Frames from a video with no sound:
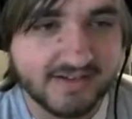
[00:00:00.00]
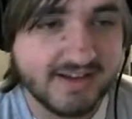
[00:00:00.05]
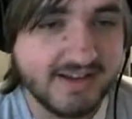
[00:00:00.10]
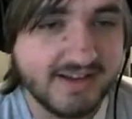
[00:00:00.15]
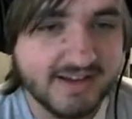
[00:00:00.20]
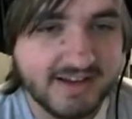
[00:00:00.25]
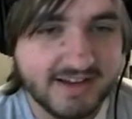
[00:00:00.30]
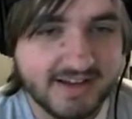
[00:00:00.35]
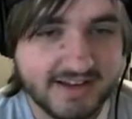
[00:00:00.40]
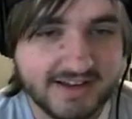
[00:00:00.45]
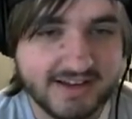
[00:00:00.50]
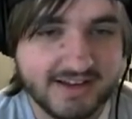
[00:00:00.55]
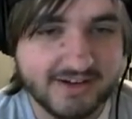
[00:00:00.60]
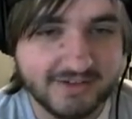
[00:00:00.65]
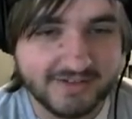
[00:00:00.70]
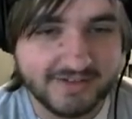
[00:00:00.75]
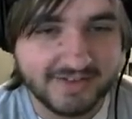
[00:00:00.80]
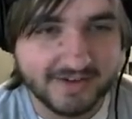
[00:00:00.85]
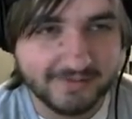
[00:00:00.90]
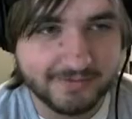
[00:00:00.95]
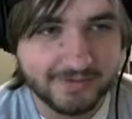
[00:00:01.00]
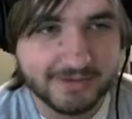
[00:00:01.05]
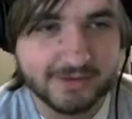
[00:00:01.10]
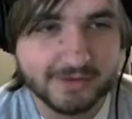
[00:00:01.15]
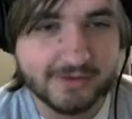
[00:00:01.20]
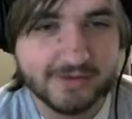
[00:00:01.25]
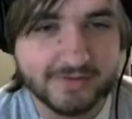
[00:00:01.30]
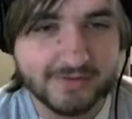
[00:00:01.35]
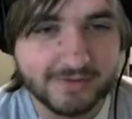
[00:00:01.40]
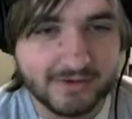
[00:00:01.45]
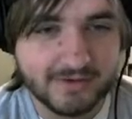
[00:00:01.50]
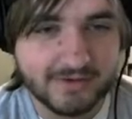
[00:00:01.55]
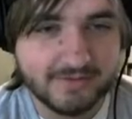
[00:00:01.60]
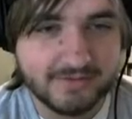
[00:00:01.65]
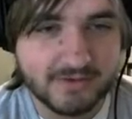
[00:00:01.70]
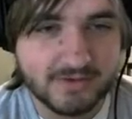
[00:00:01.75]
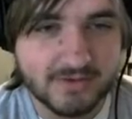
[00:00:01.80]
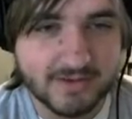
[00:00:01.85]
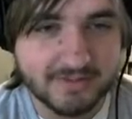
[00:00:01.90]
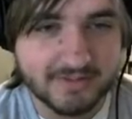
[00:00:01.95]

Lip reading: you know, suffer through the first few